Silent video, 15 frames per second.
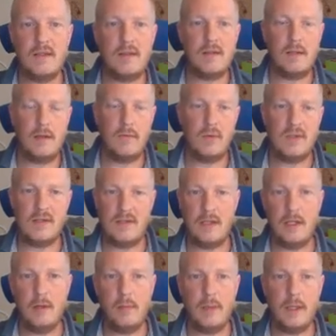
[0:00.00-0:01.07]
there would
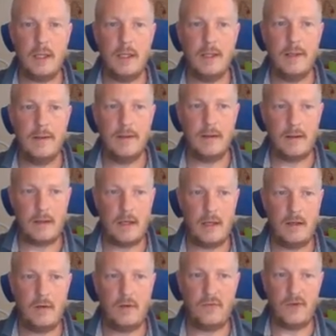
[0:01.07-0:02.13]
still be
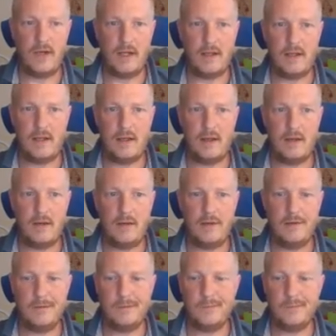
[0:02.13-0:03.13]
kind of like a